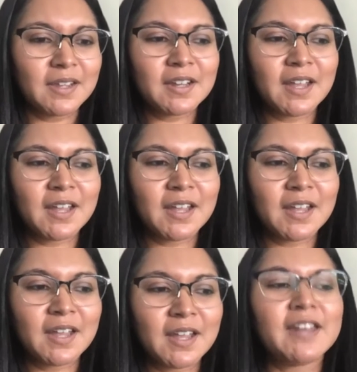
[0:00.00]

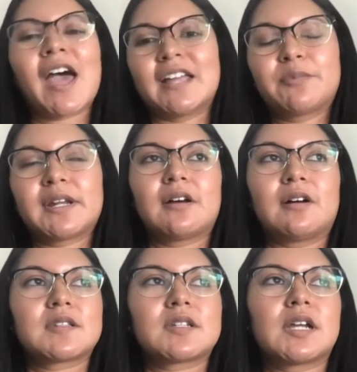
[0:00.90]
And I think Brenda
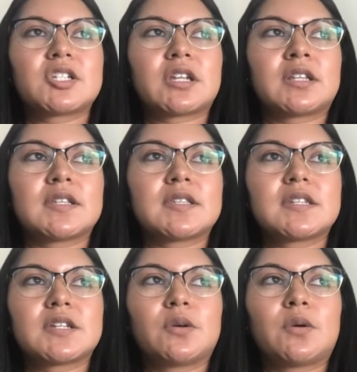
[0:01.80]
also touched on this
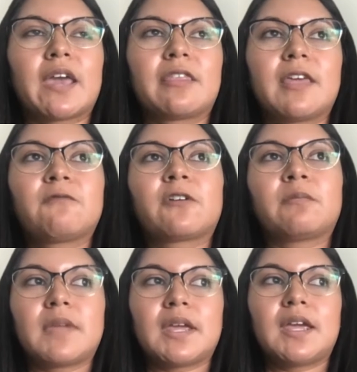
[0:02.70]
too. I think for
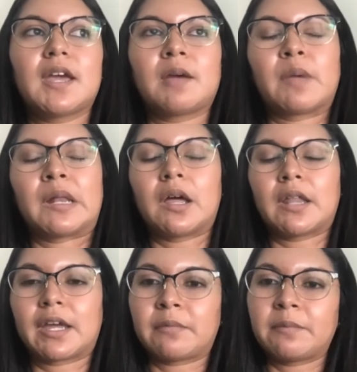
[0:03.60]
me, I'm
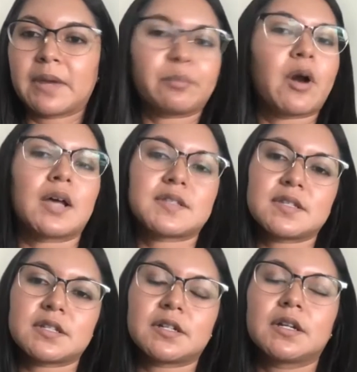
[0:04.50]
a big
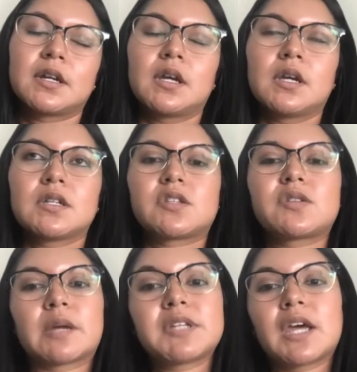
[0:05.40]
processor. So
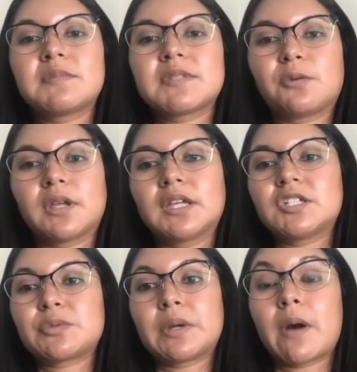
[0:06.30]
sometimes it really
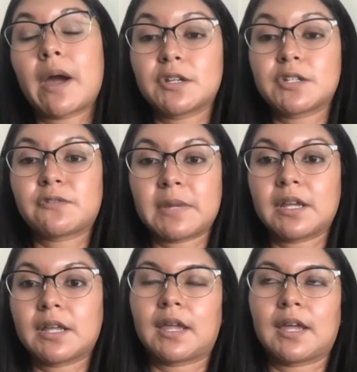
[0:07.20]
just requires for me
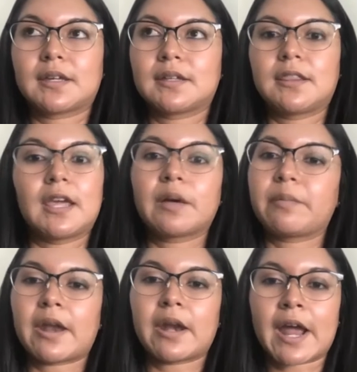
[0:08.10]
to like think
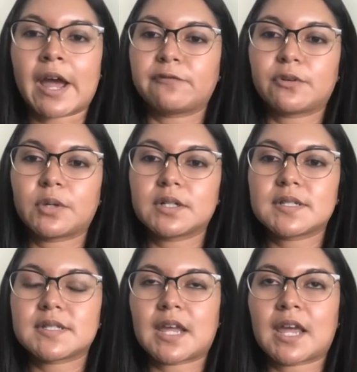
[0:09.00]
about it
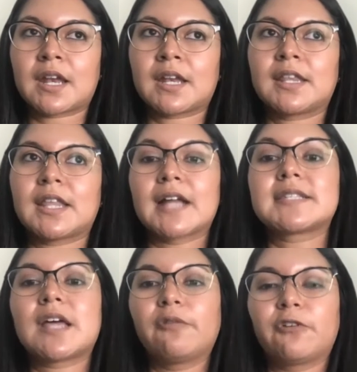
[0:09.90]
afterwards. And
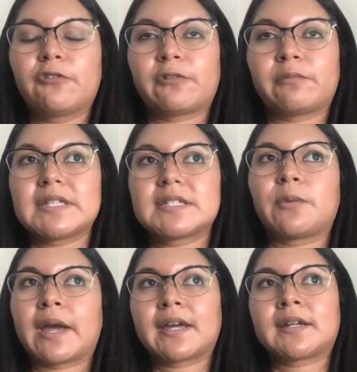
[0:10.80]
that's helpful for me to
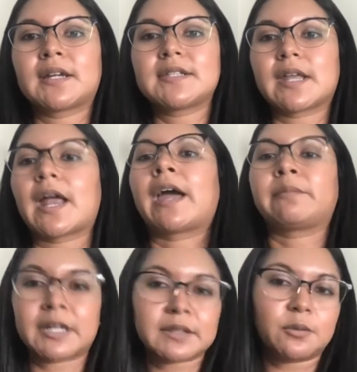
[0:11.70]
recognize that
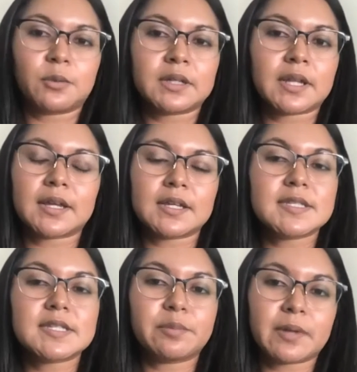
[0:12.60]
I'm not the one that
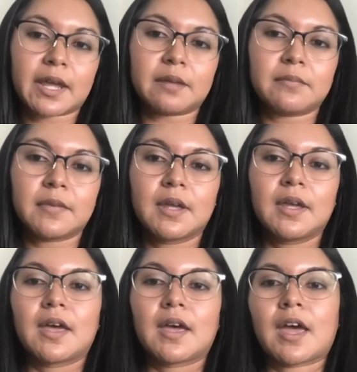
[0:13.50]
is to blame.
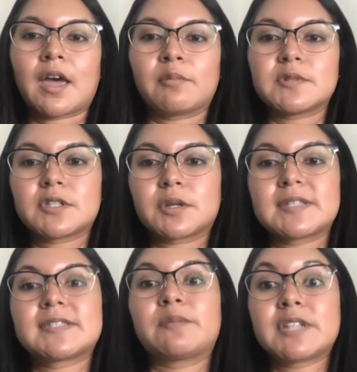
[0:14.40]

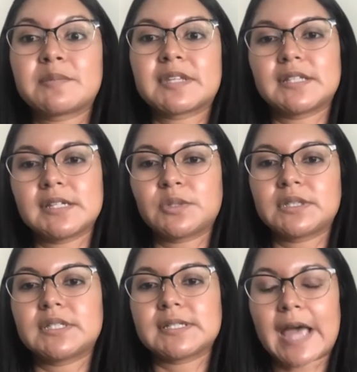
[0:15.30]
Because sometimes I think
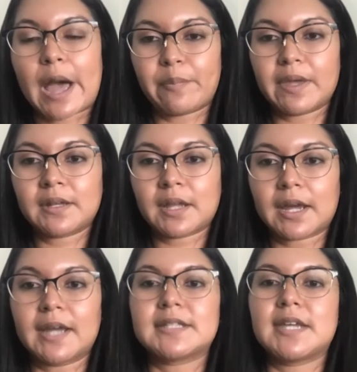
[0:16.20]
when things happen,
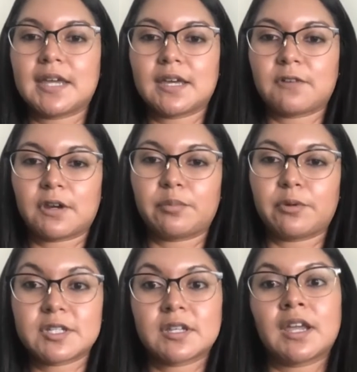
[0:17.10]
like I take it very
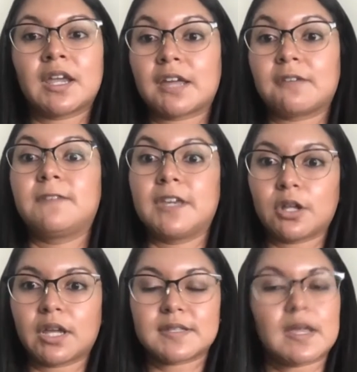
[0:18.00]
personally and I
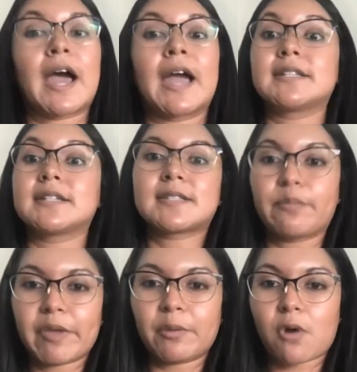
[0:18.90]
feel like I did
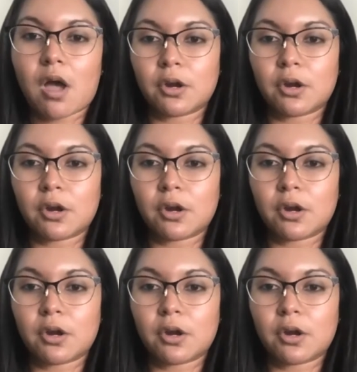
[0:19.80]
something